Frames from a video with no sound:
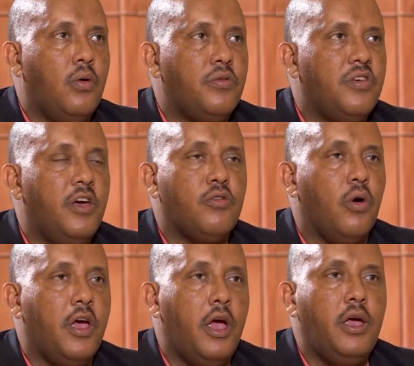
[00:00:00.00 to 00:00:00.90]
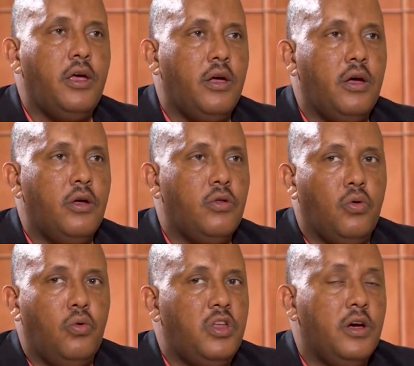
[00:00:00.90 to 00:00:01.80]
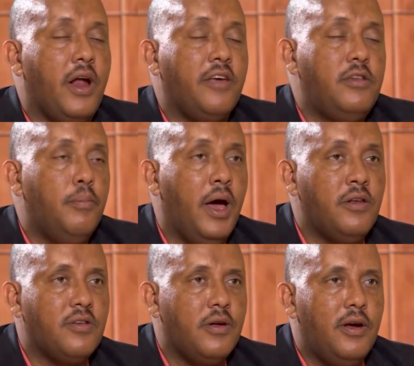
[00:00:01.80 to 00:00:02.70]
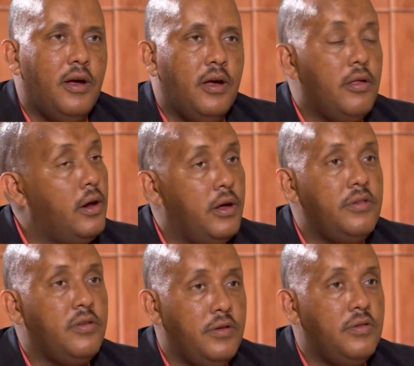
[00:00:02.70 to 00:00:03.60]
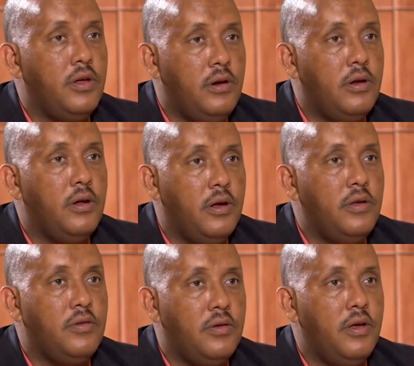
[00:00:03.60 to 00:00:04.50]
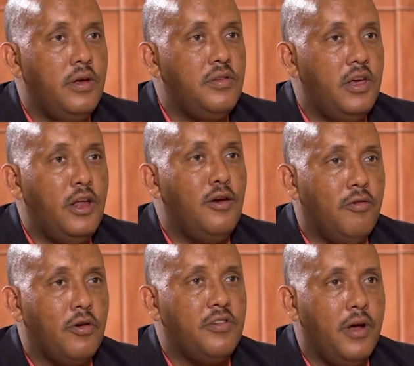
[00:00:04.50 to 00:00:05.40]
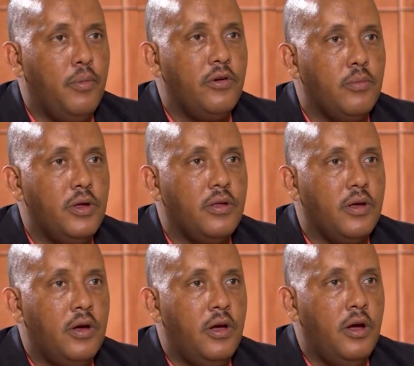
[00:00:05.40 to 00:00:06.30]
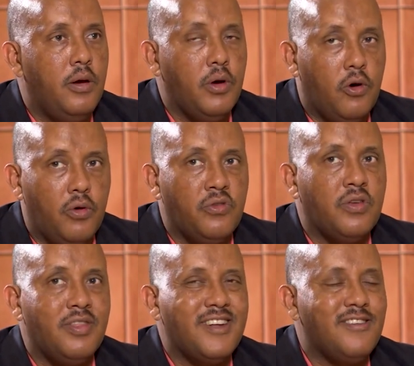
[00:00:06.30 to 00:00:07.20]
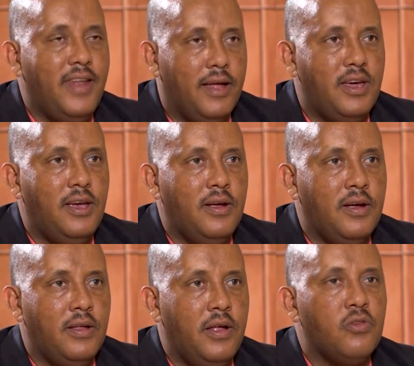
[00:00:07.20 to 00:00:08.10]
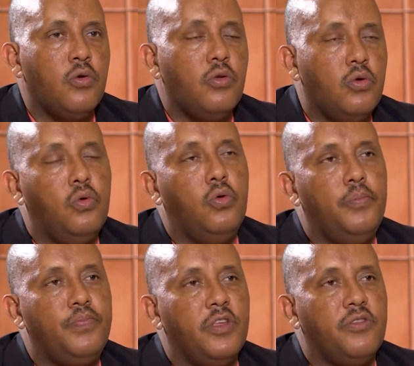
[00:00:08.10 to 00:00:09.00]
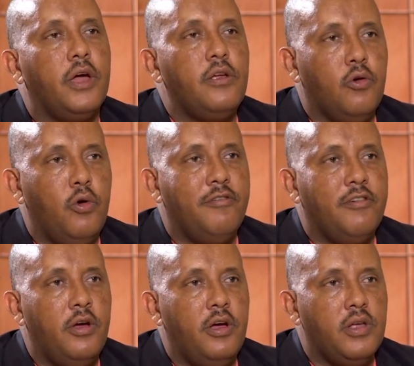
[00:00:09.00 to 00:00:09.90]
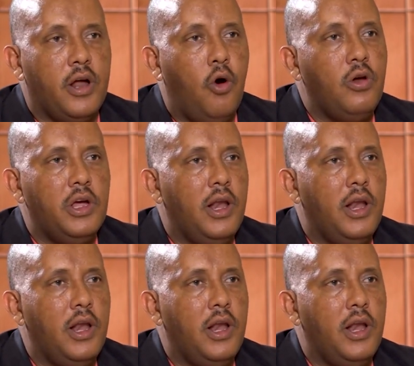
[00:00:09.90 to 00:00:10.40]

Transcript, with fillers: says okay to Tigray's demands, then he's, he's, in, he's, he's in for disappointment because there is nothing that's going to stand in the way of Tigray holding